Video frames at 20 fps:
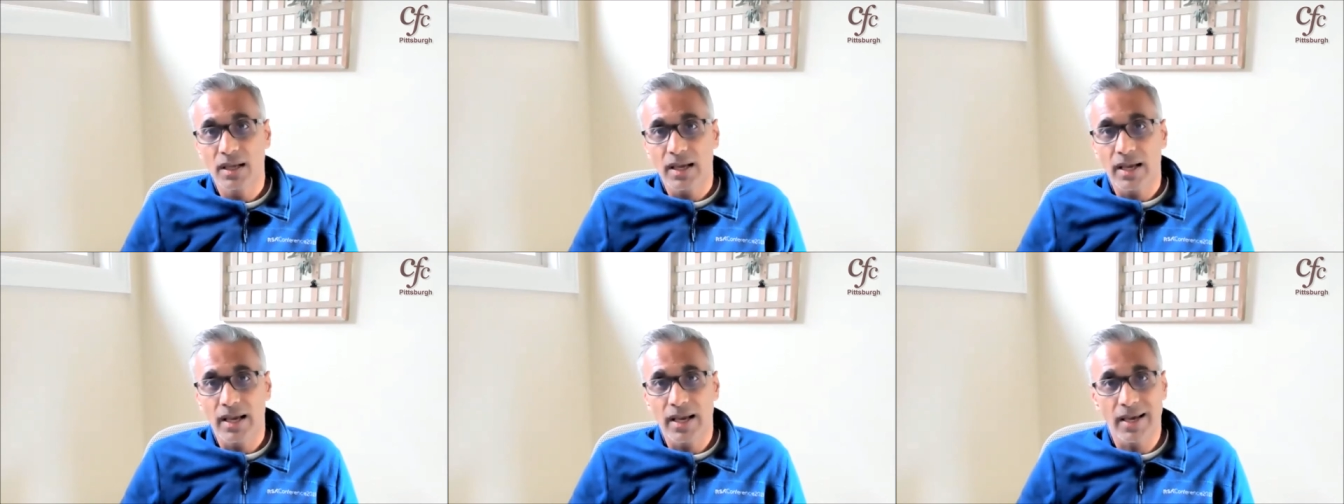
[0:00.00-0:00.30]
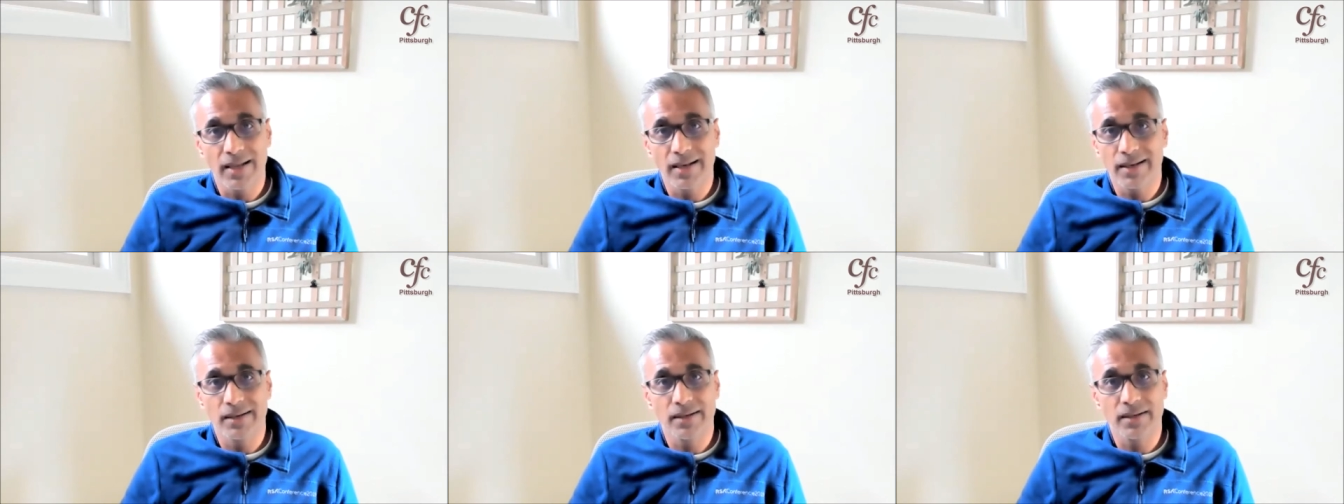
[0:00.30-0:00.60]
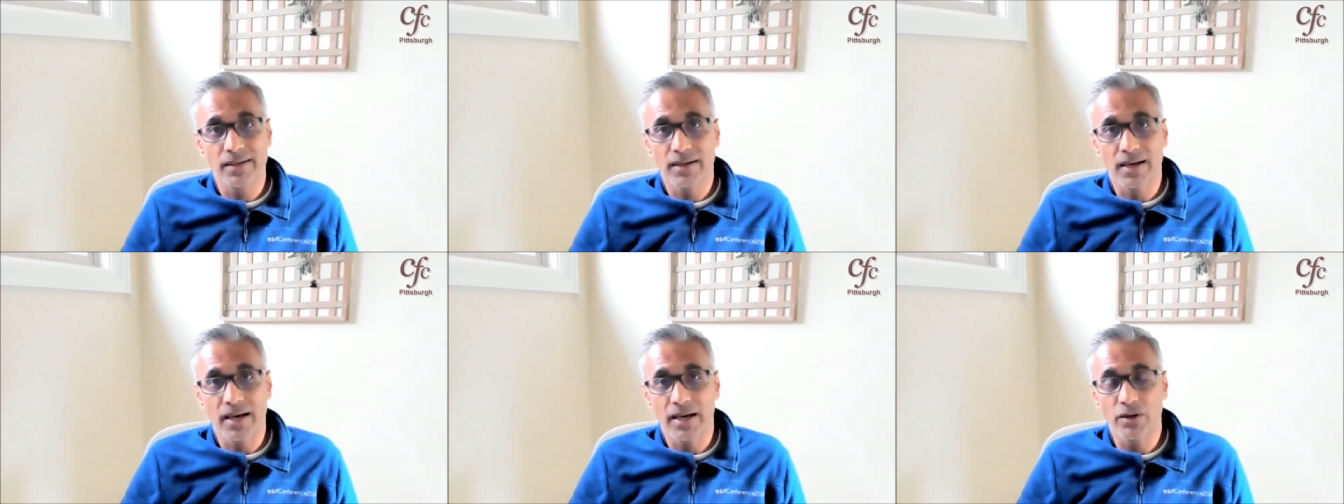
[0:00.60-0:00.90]
And
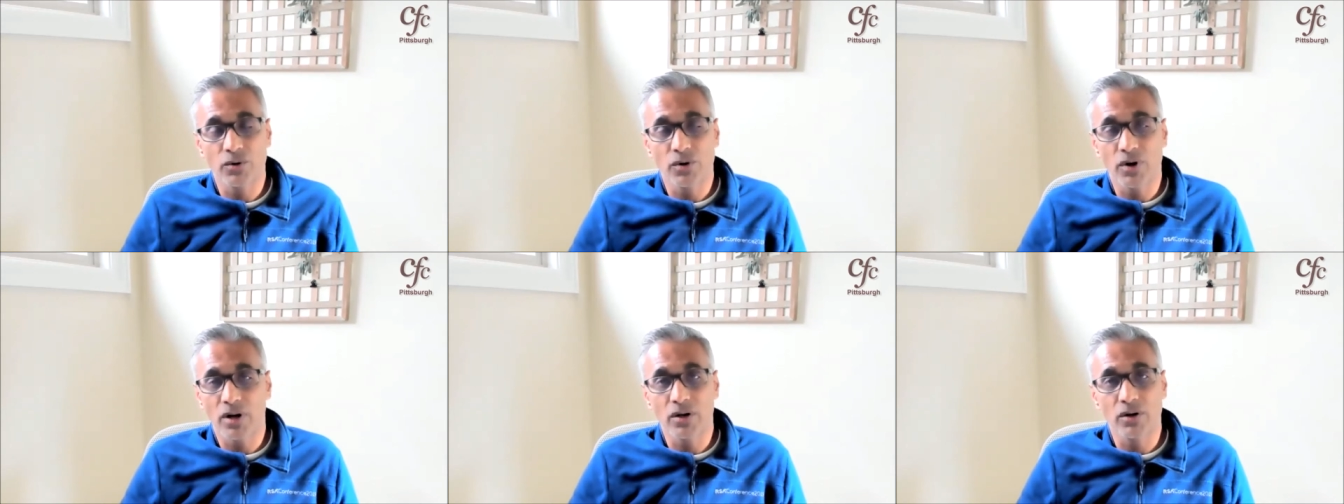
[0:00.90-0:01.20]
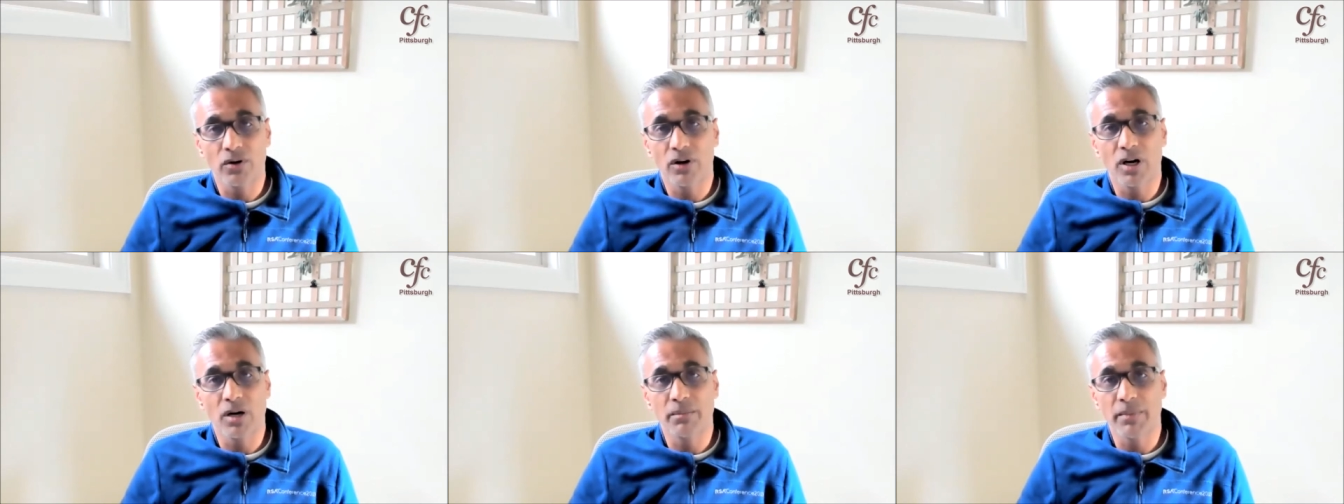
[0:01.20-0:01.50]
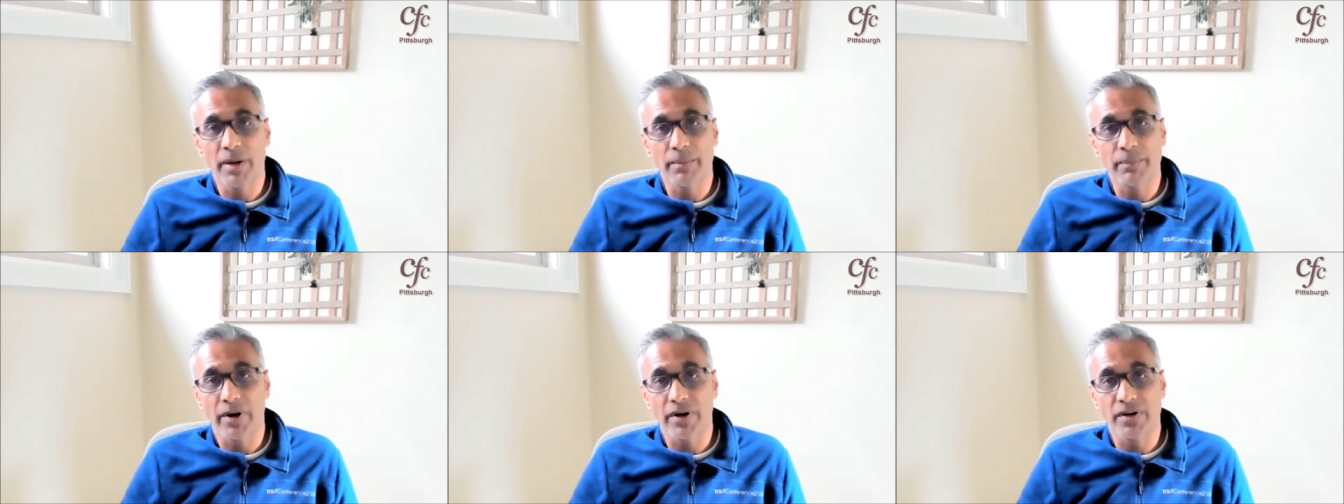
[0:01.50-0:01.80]
I do not know how
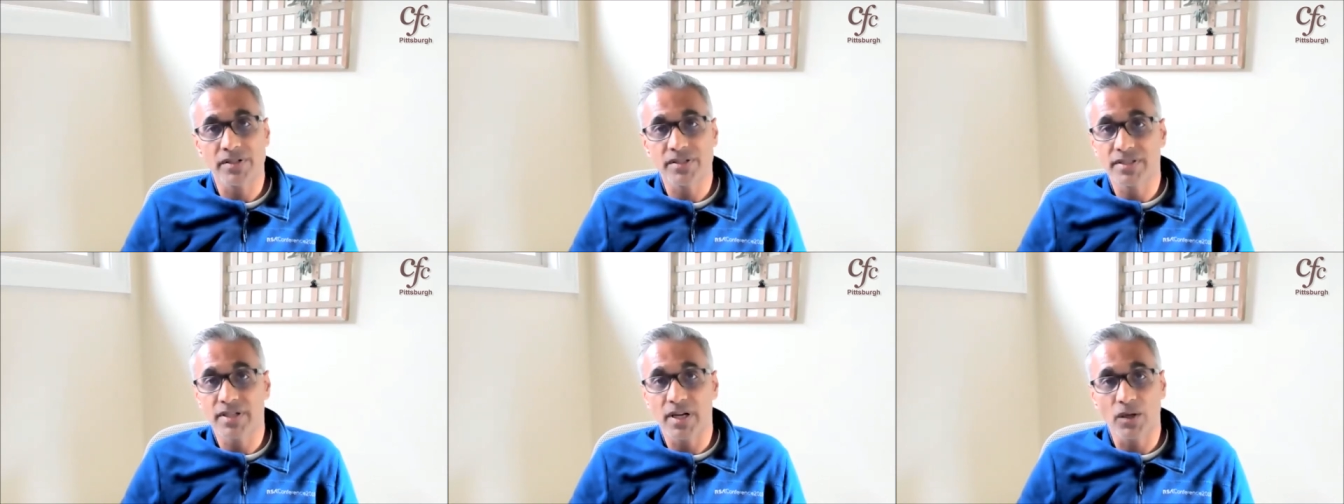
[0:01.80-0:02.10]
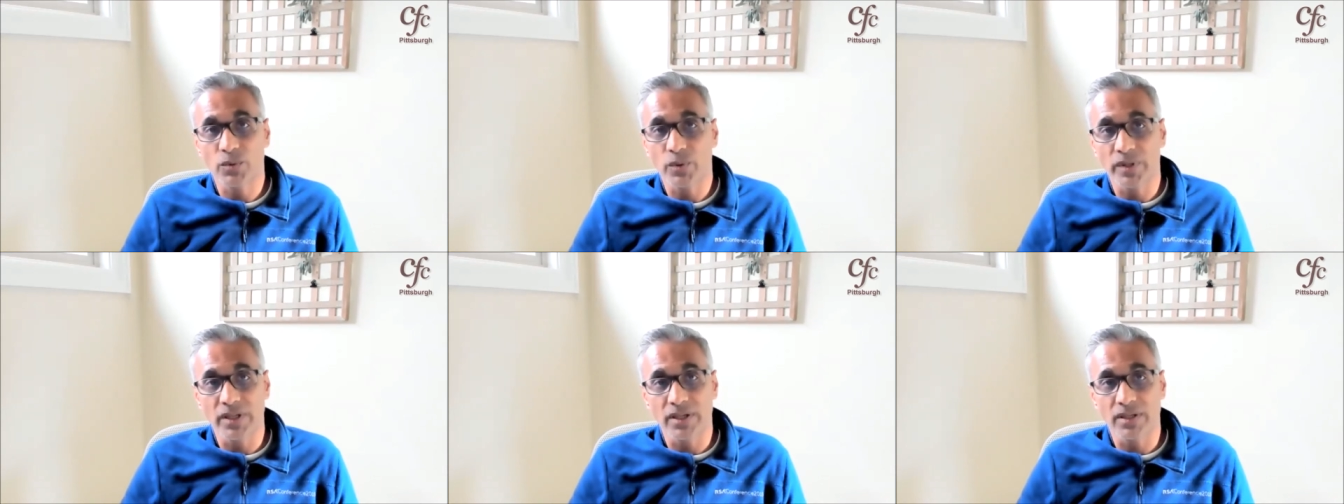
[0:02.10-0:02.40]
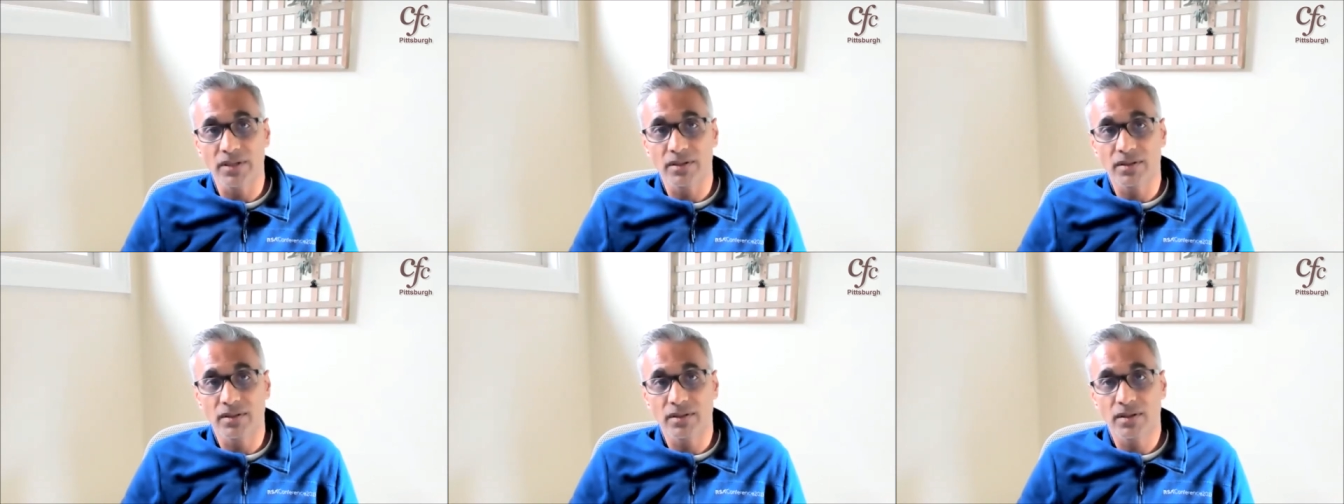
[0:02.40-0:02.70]
my parents dealt with it.